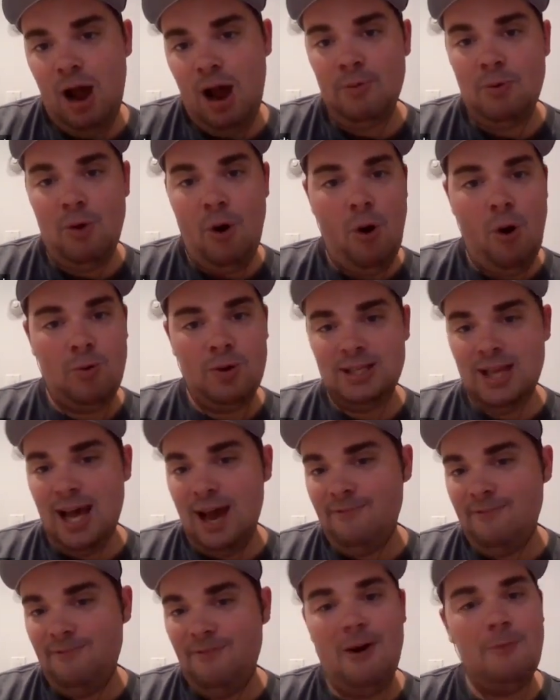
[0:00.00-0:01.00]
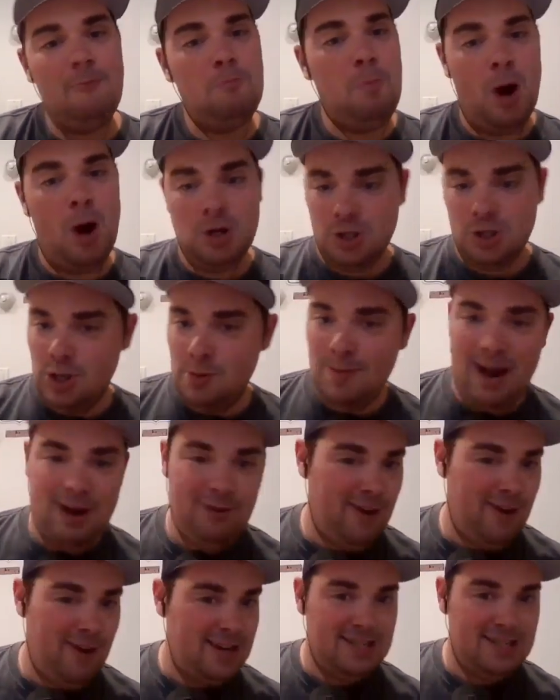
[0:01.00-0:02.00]
I will always have fun busting
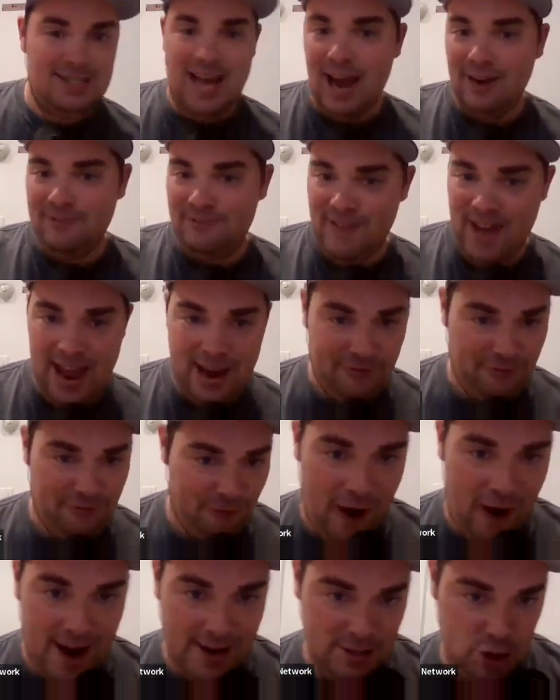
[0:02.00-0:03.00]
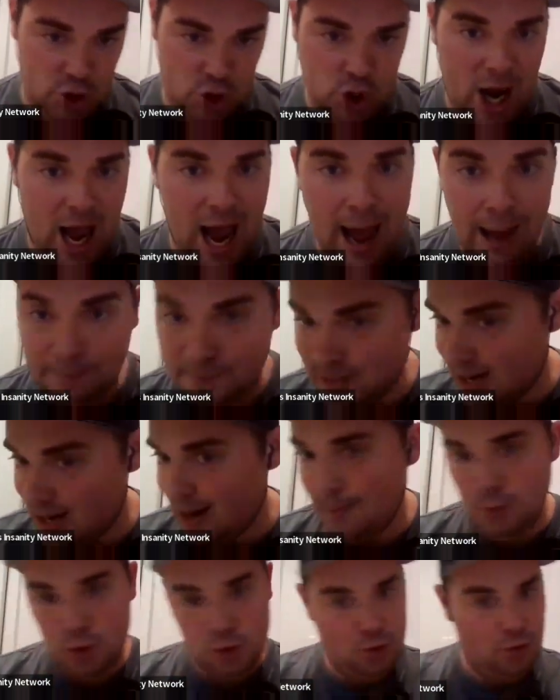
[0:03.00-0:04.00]
my Red Sox fan friends' chops,
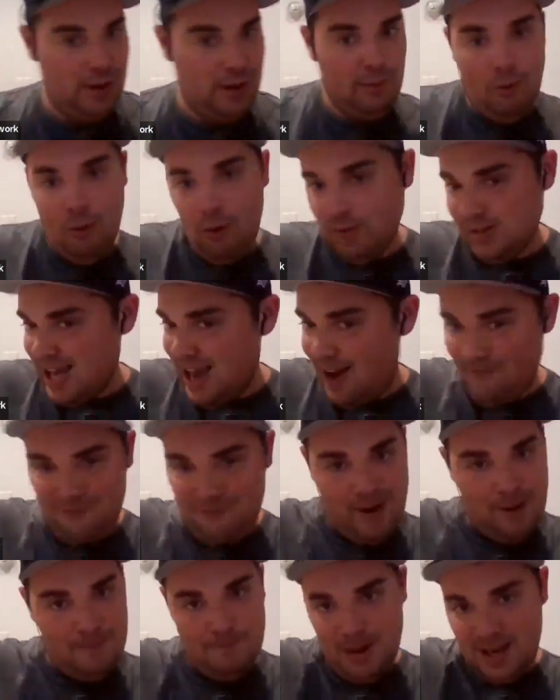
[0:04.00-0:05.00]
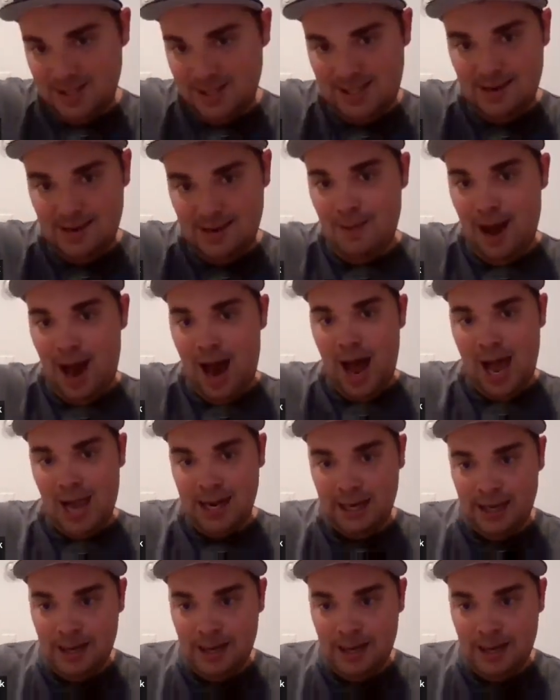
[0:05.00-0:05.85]
and I'm sure they will always have fun busting mine.